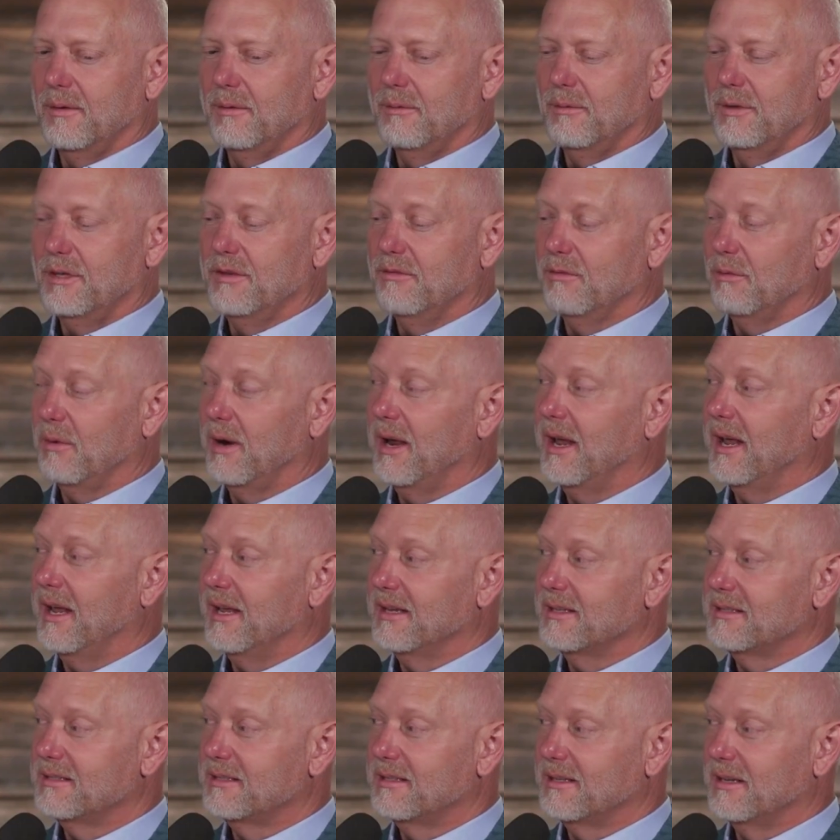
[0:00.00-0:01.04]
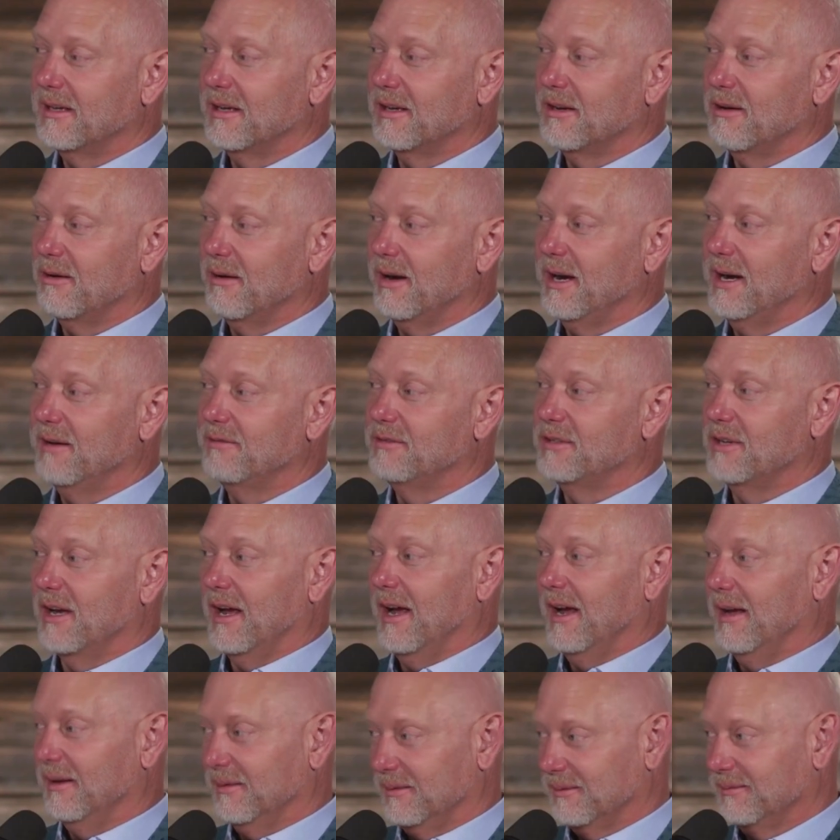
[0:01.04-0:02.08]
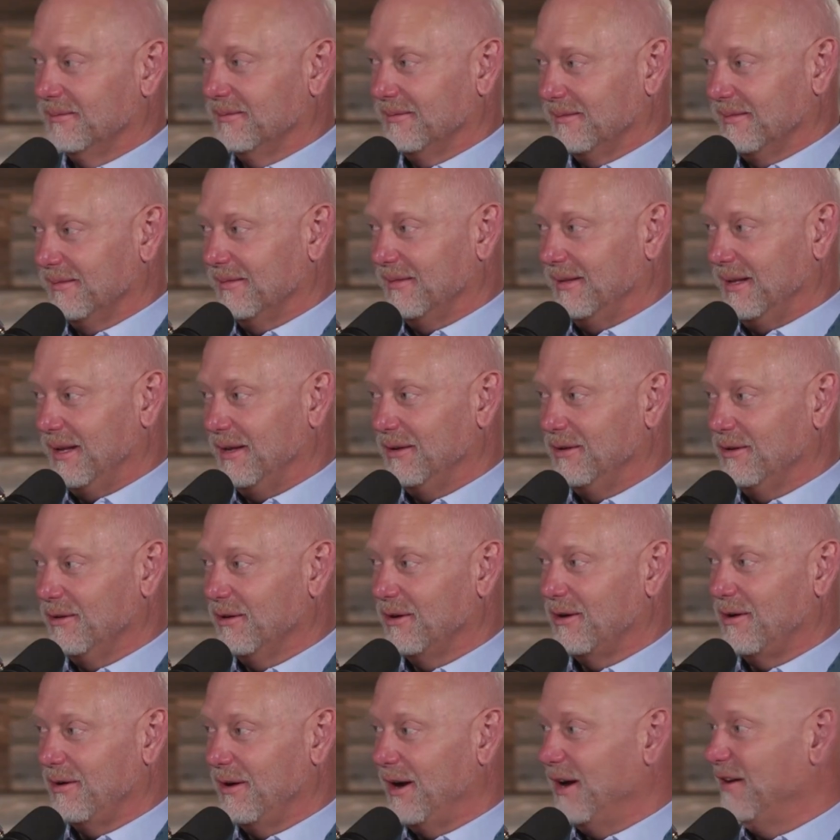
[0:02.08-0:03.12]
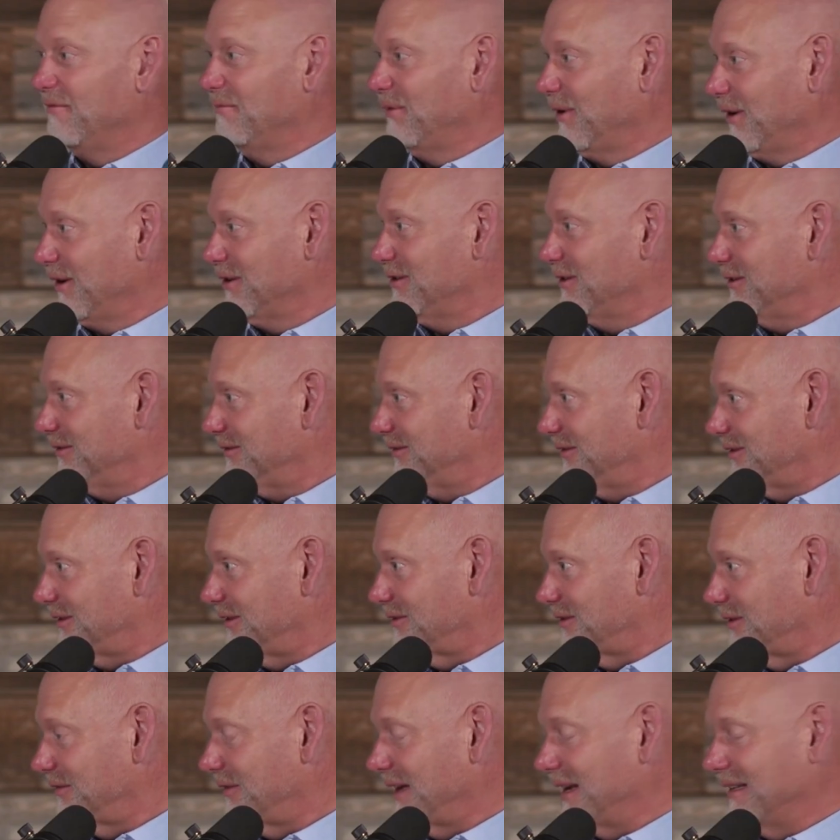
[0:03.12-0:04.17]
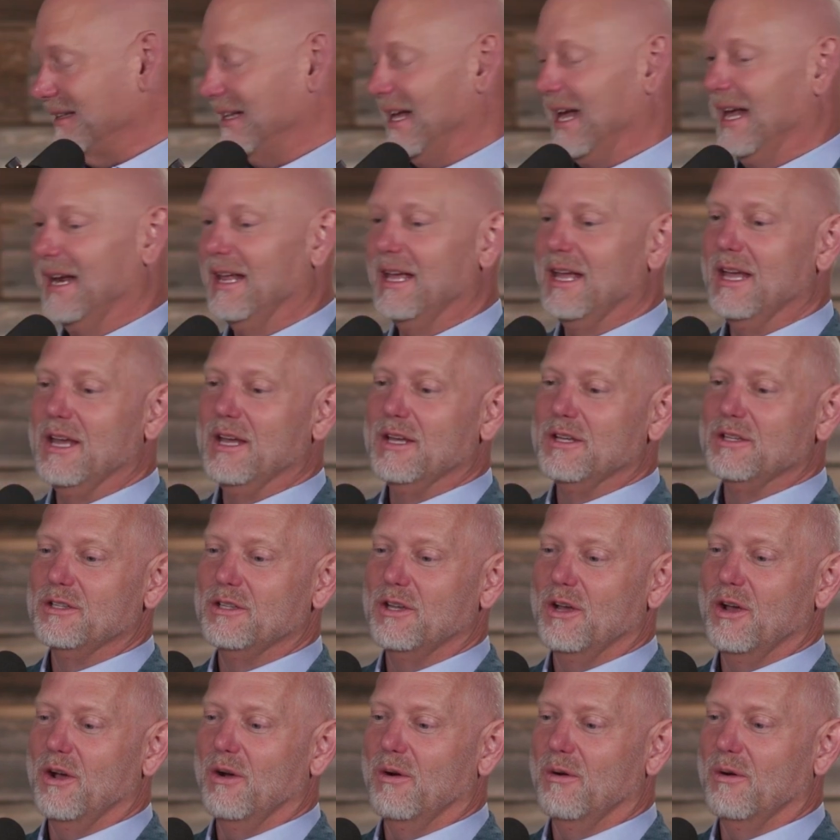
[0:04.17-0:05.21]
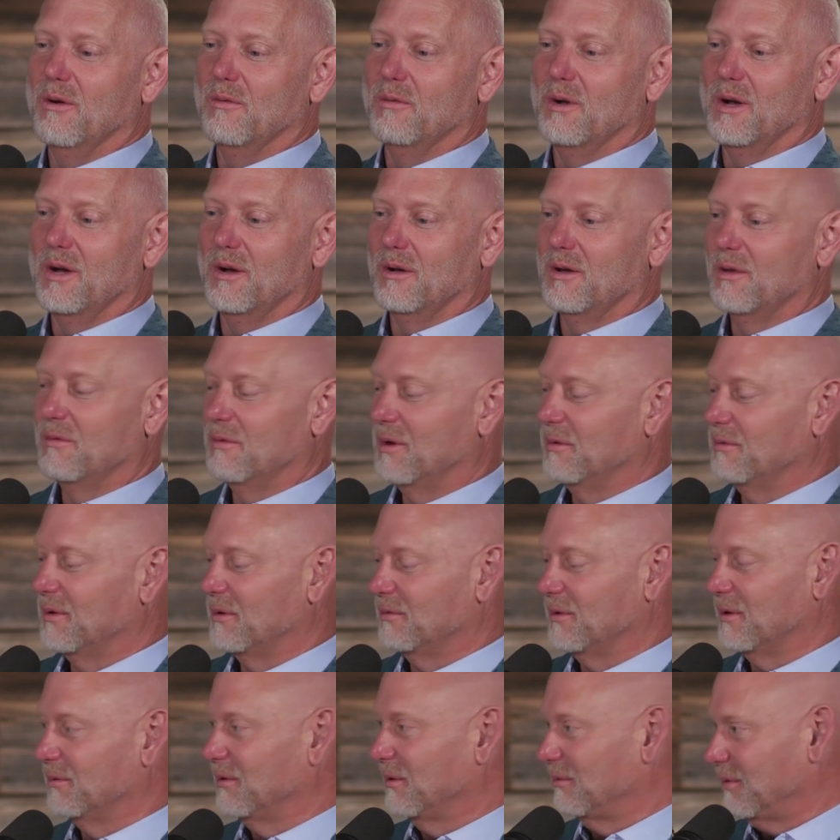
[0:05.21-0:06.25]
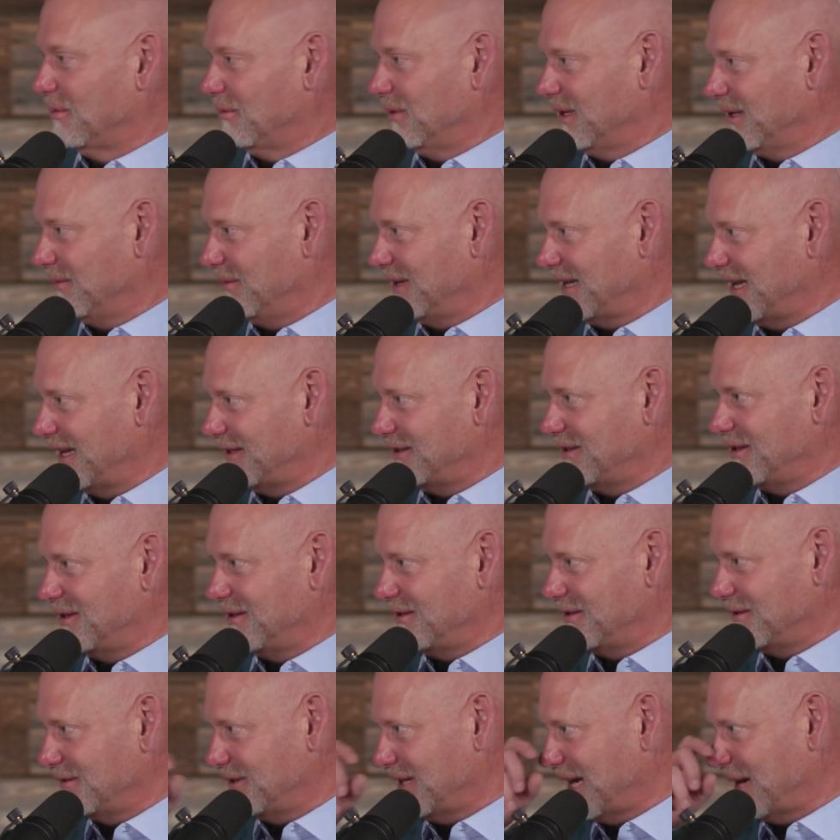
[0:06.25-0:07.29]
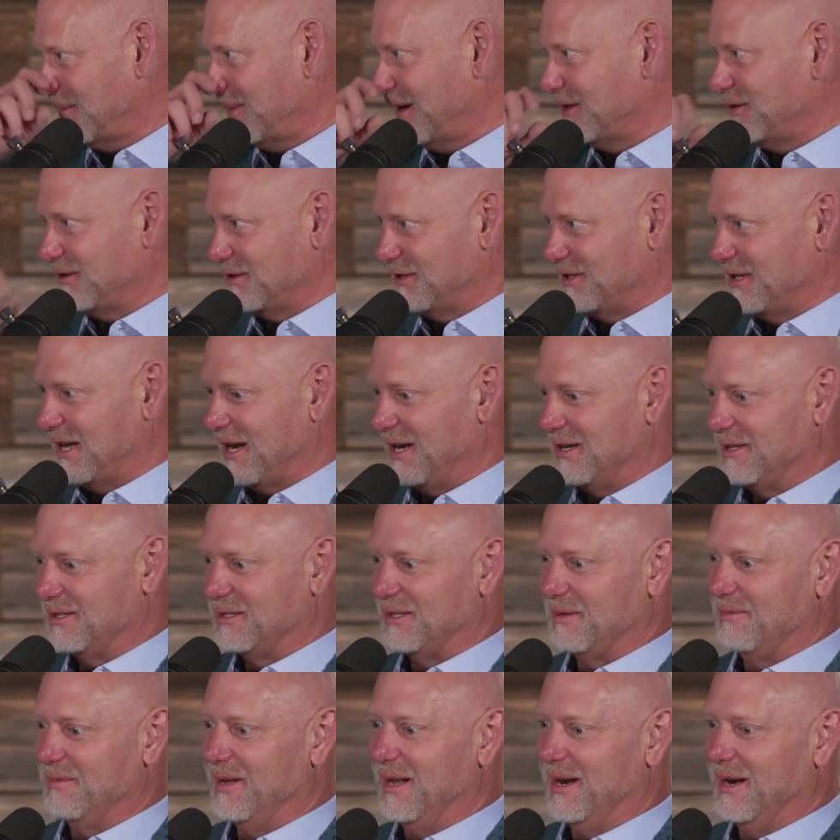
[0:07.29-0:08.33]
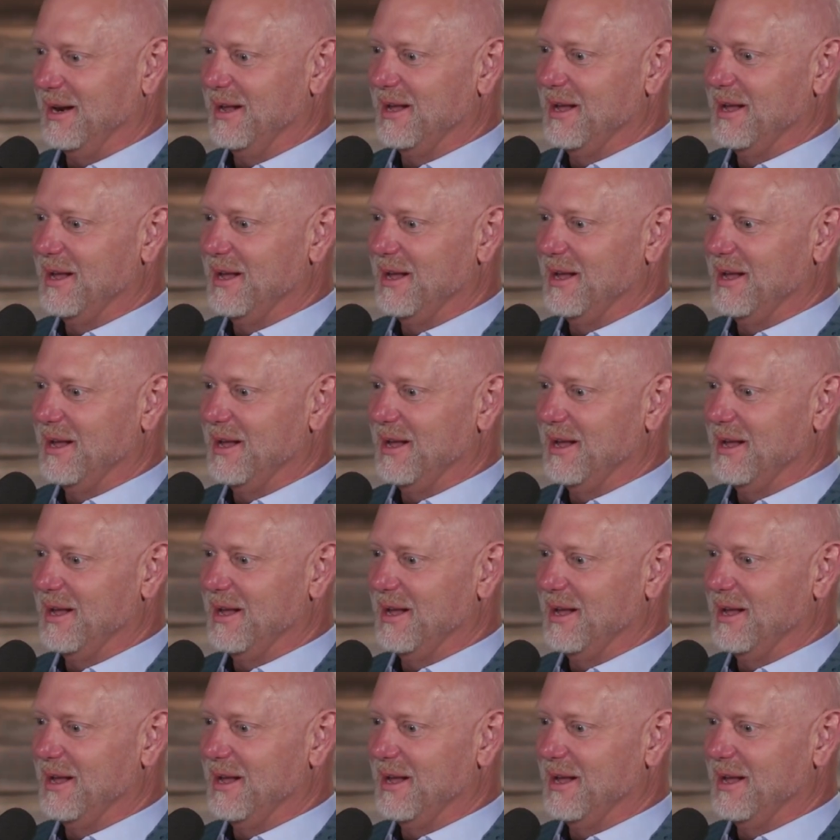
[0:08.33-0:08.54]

We've raised a creative child, and you're a creative person, stuff like that. So we'll get to talk about your son in just a minute.